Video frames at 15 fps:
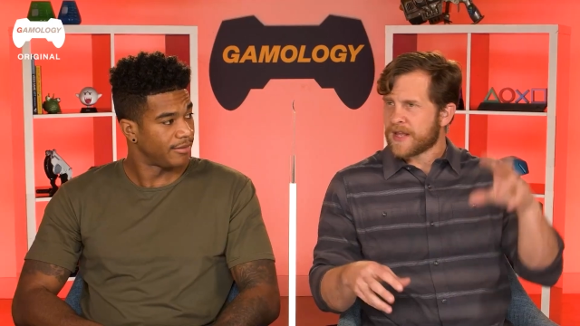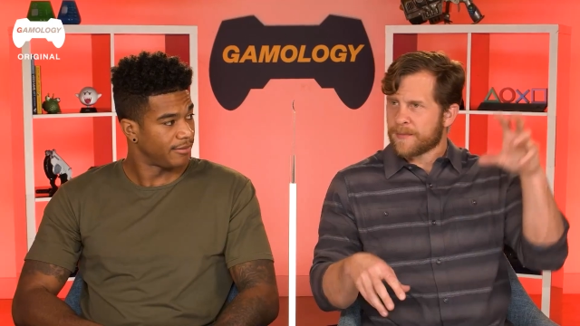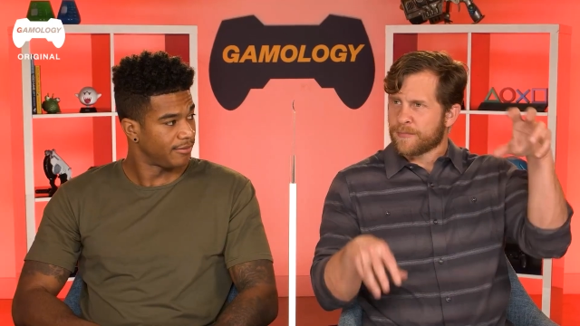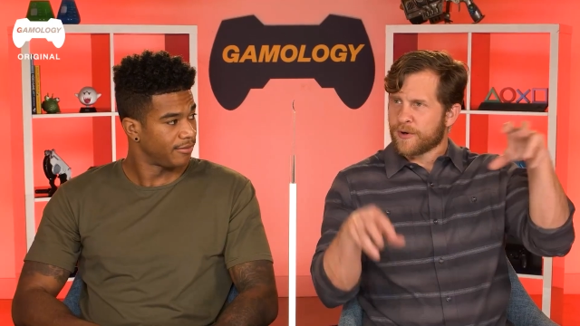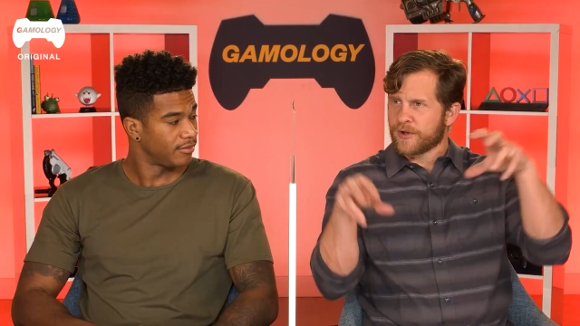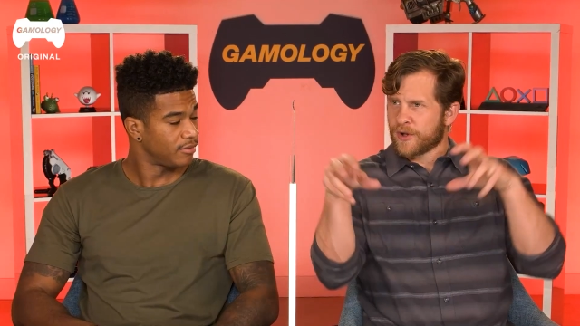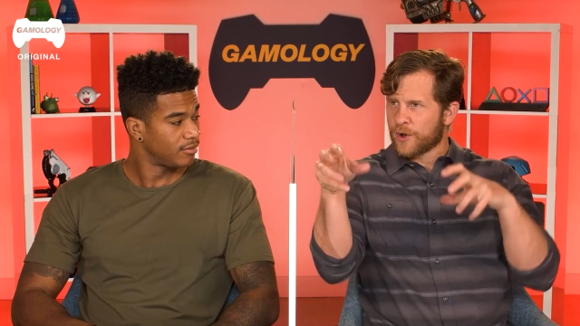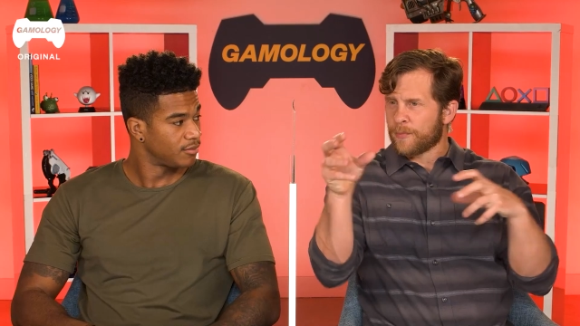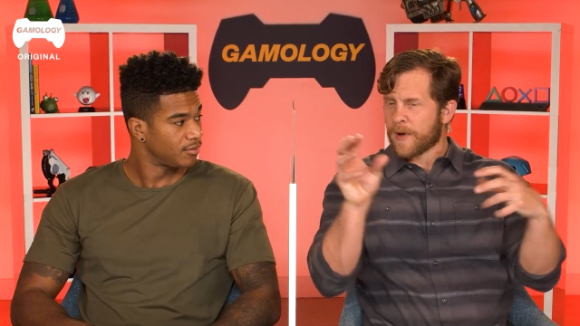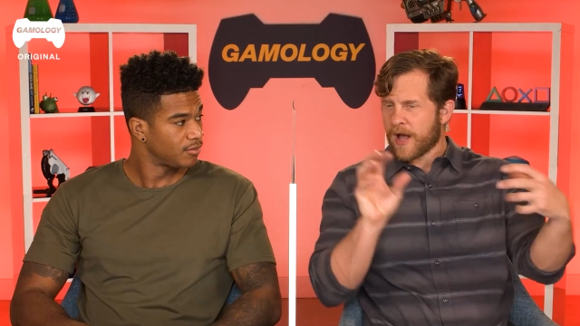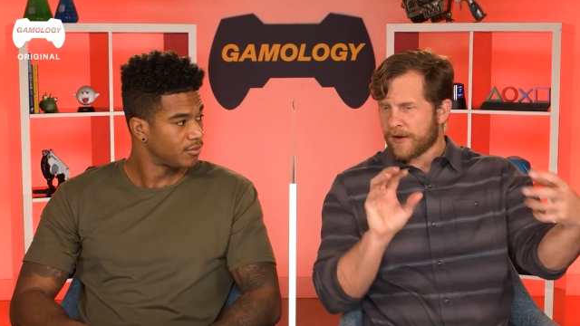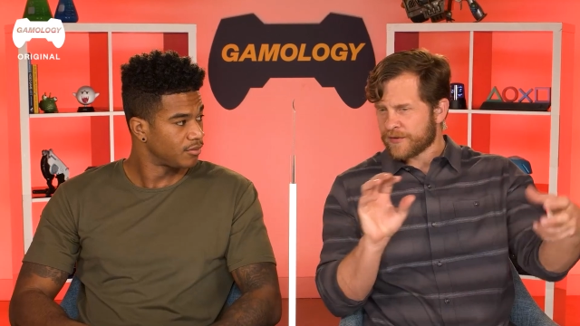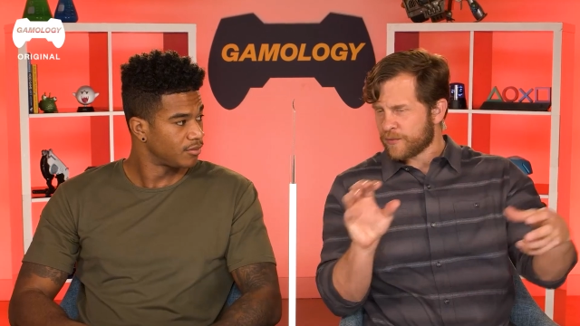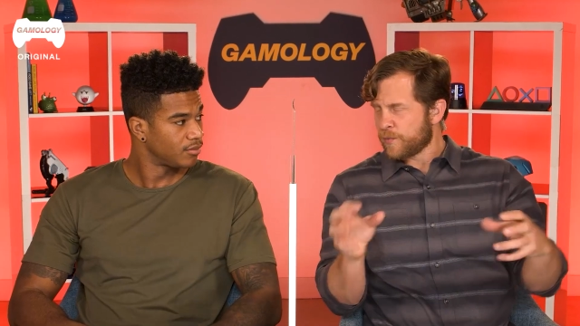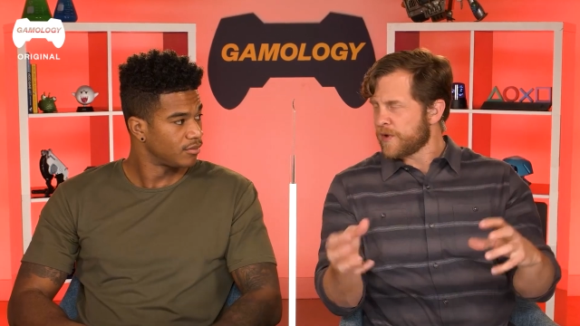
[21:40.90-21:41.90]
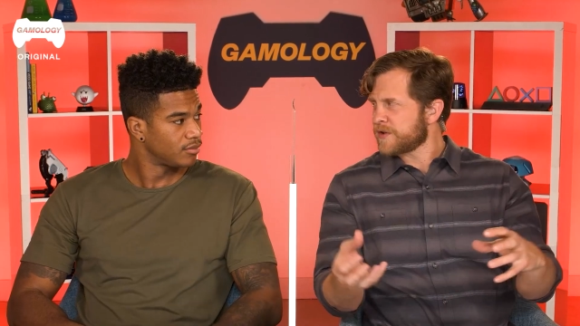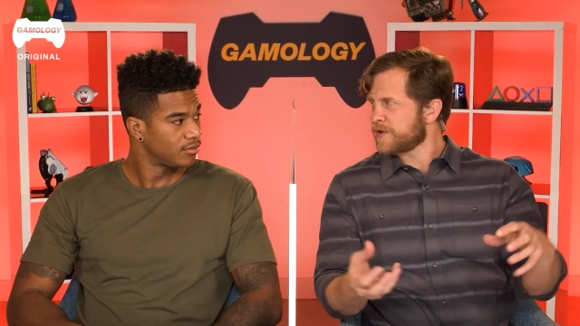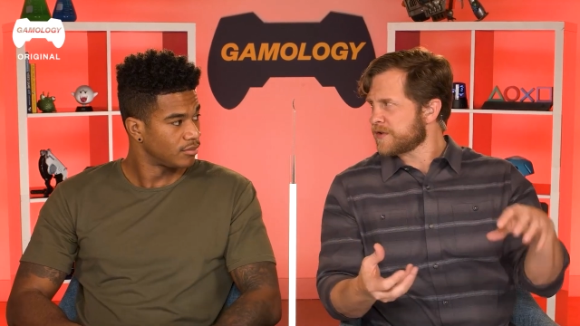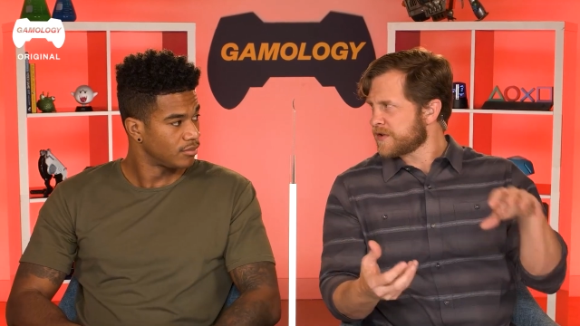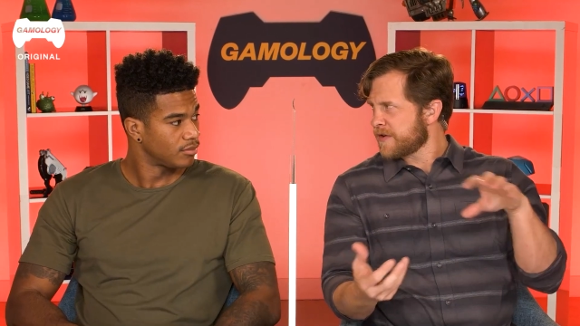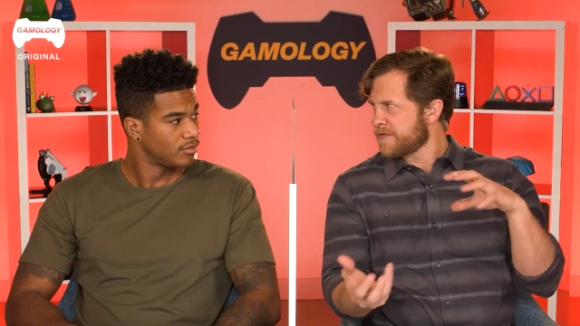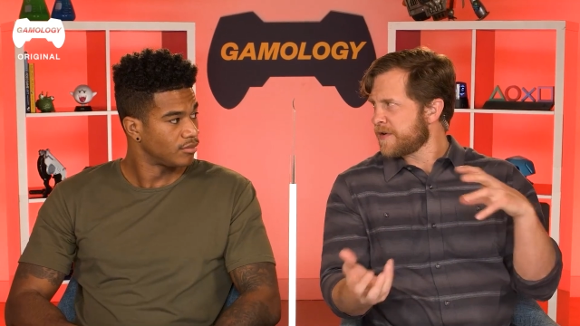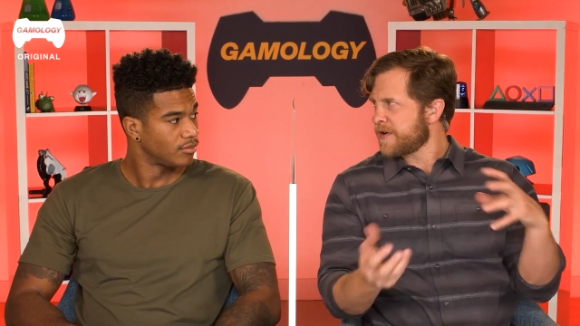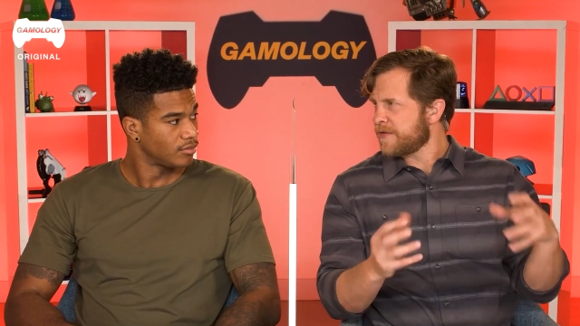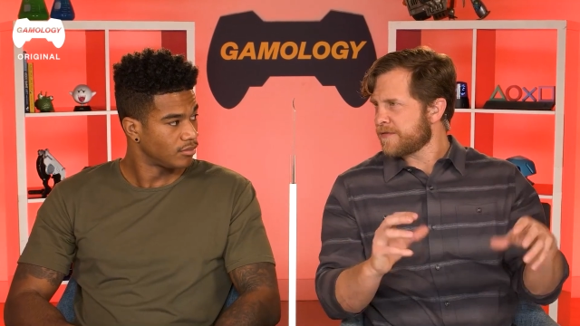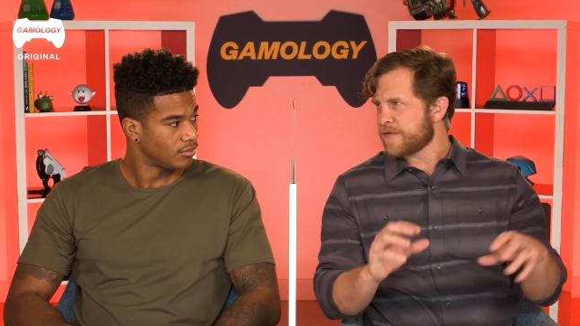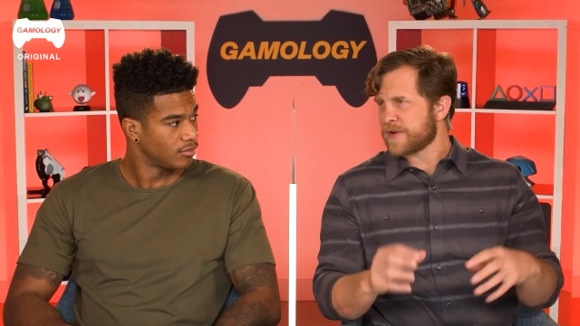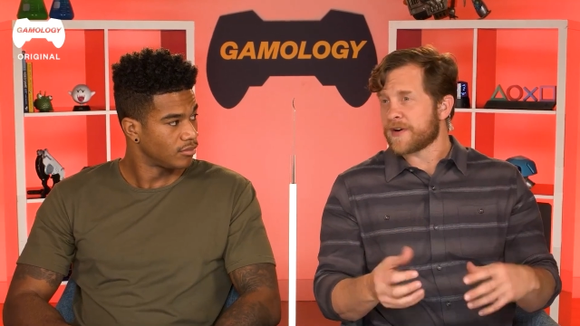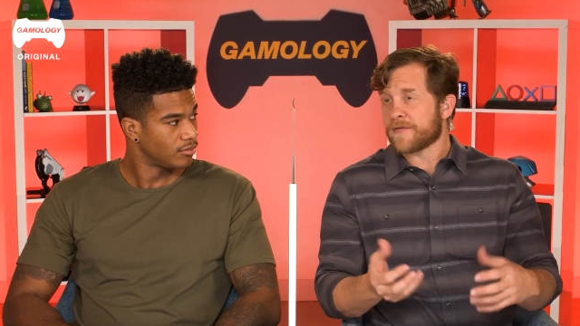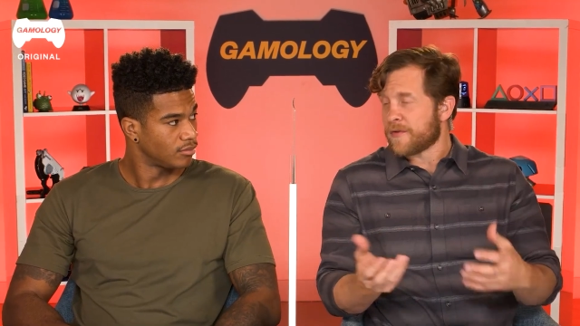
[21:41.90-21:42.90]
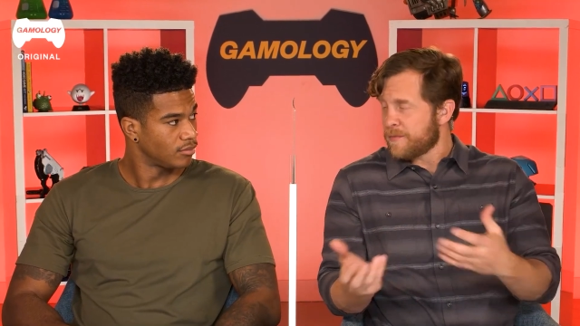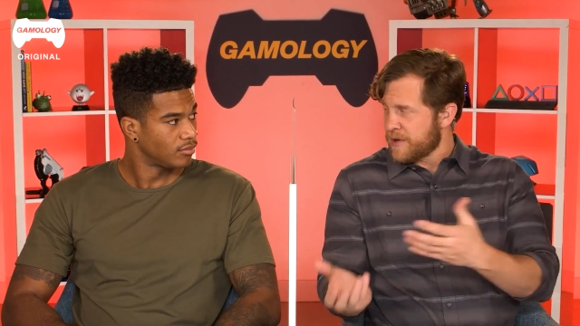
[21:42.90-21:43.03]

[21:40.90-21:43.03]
Speaker 1: they put little bells and whistles for different